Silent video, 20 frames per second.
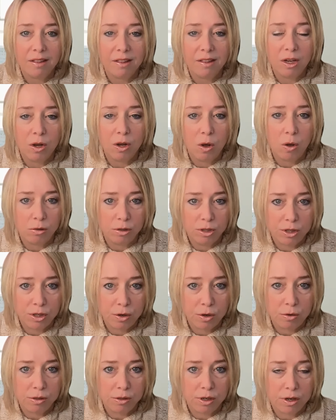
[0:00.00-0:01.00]
The cold
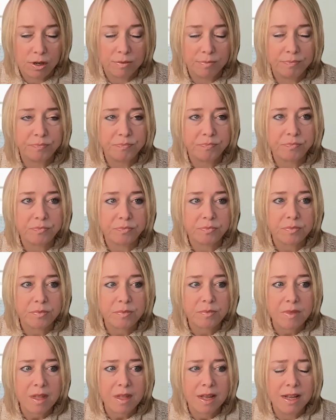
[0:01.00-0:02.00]
shoulder
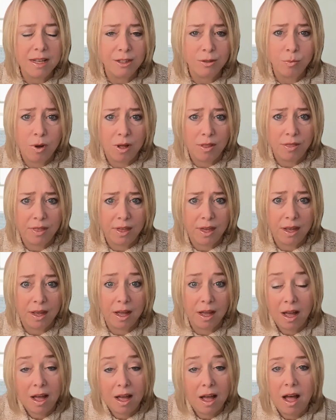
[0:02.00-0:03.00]
is one
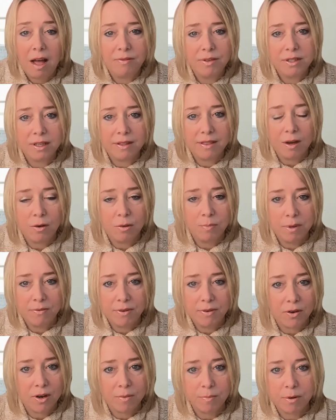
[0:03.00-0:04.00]
thing. Obviously, that would be
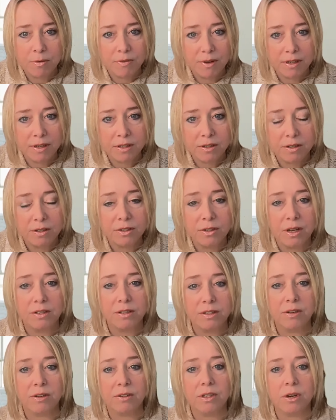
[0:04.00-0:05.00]
very unprofessional. So
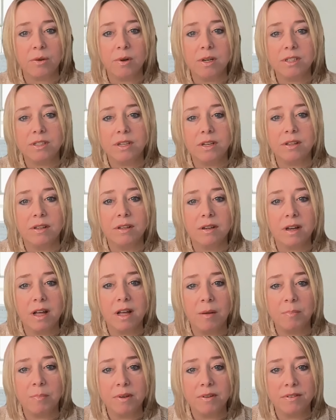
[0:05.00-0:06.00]
I'd start to question the
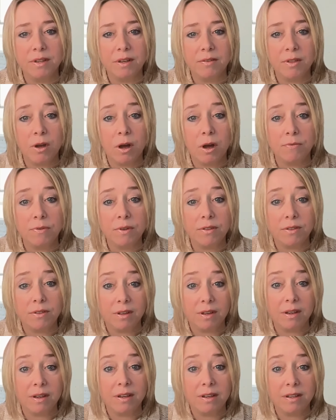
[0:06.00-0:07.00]
competency of the
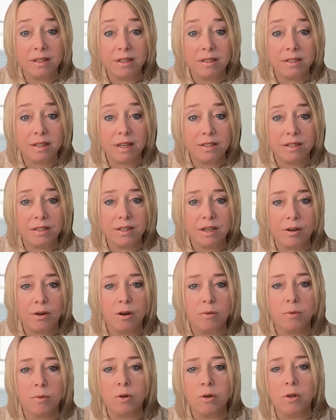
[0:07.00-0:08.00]
office just as a
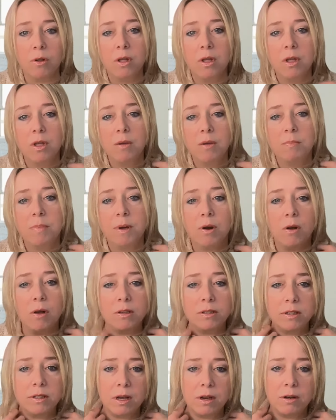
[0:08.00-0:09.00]
general rule. But
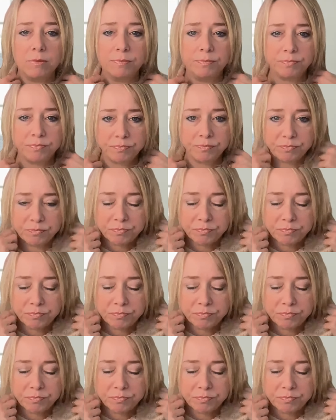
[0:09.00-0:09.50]
also,